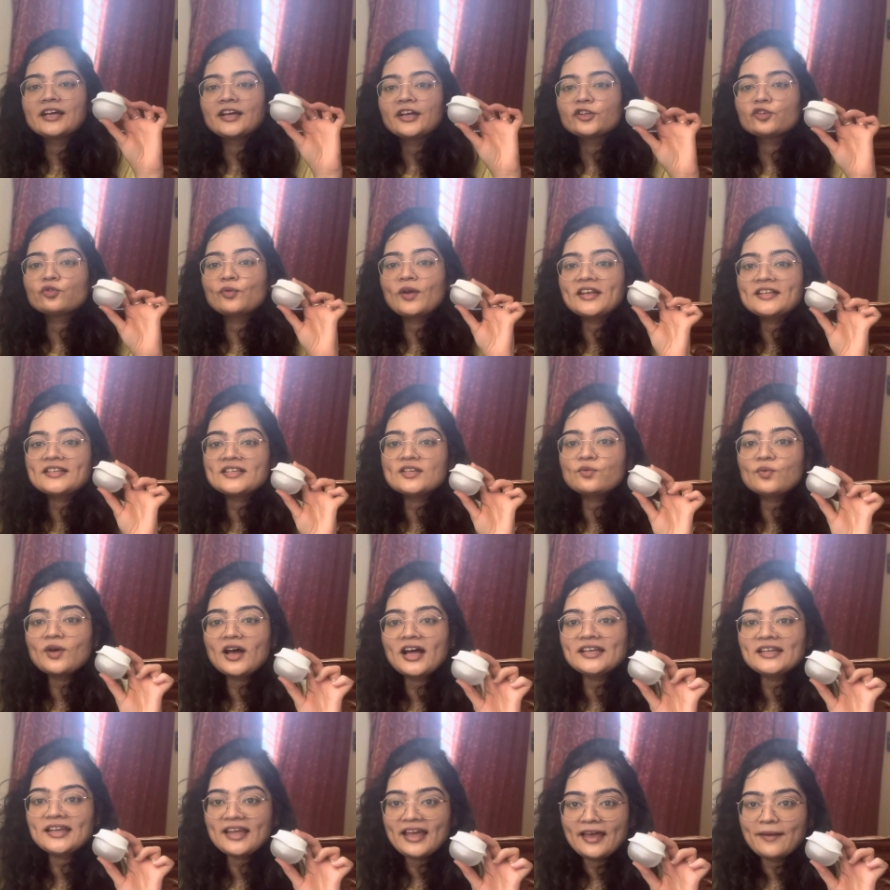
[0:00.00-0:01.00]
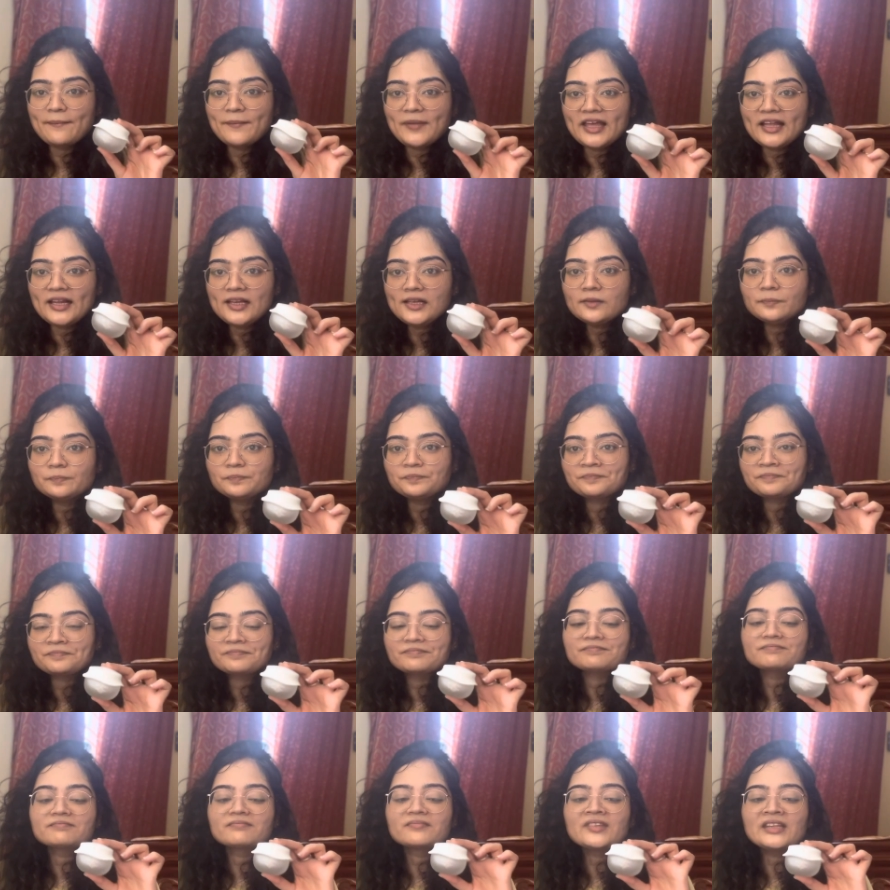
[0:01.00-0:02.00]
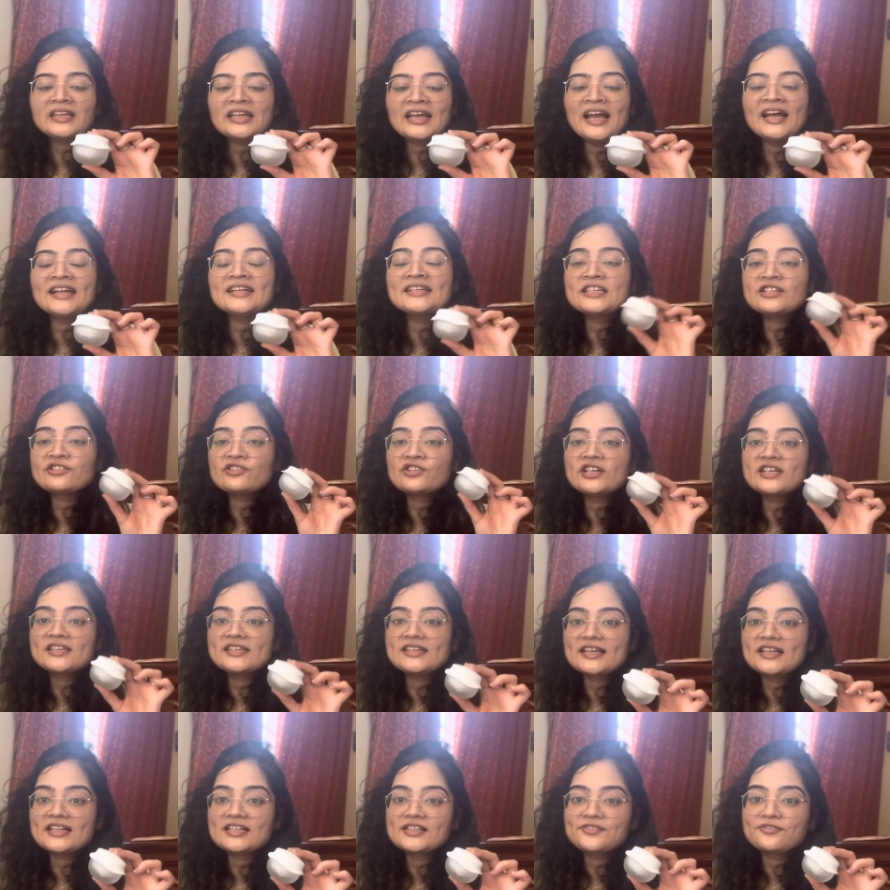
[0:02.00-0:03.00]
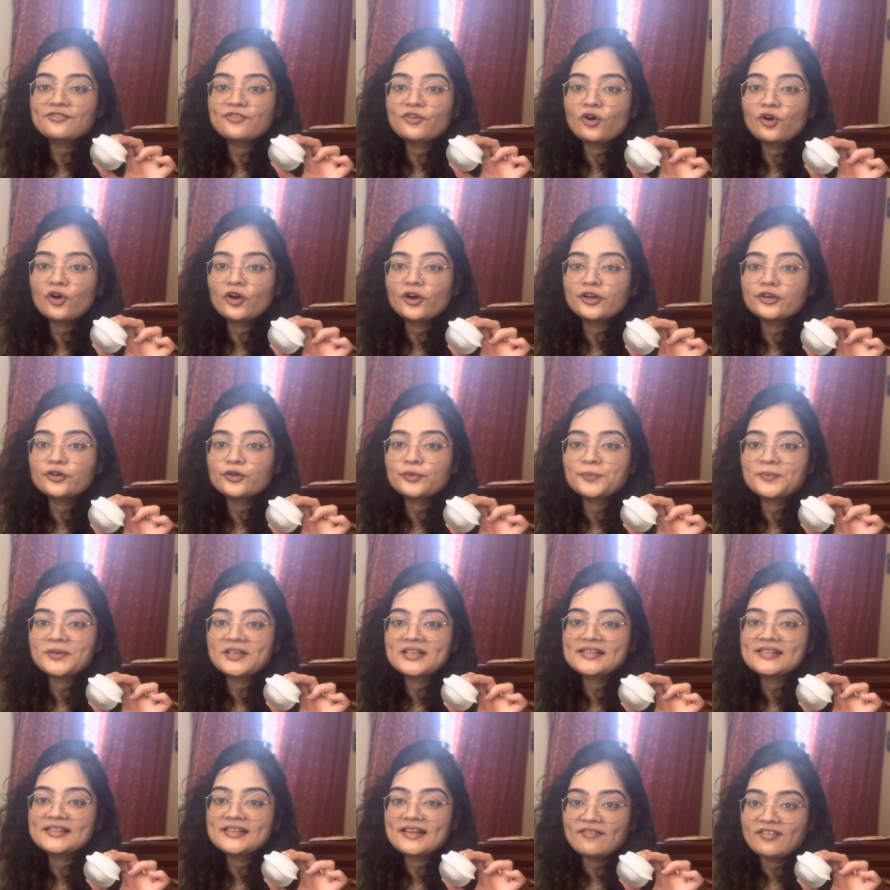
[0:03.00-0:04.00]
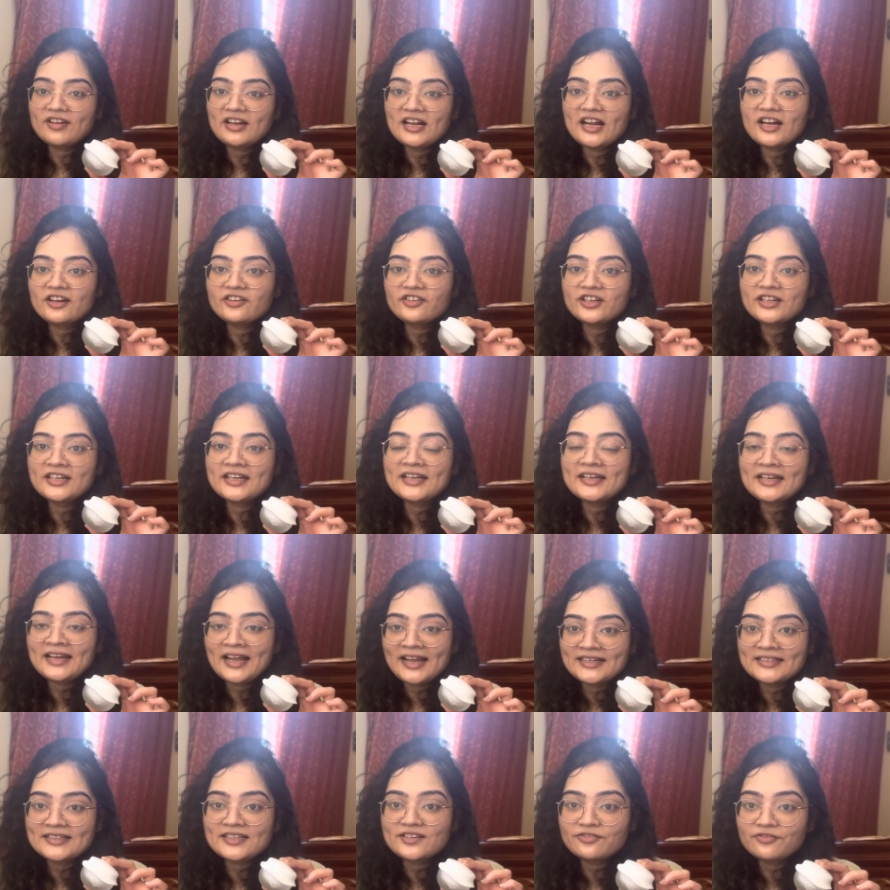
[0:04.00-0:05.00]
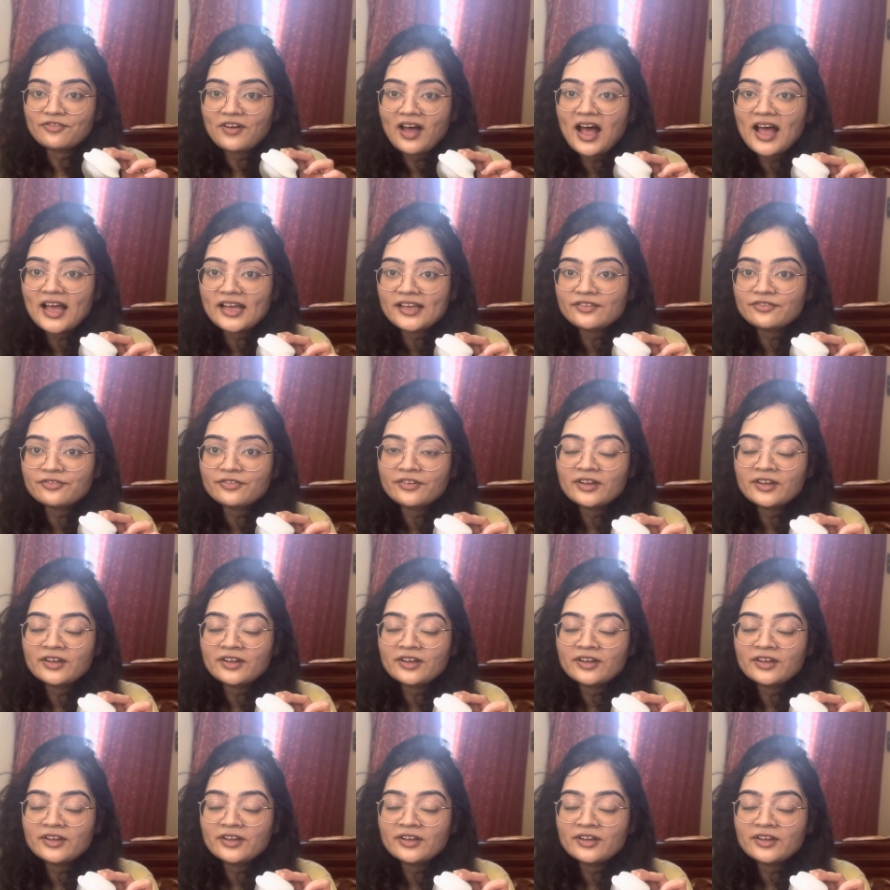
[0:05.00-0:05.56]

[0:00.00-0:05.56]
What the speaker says: 21 ml and it retails for ₹795,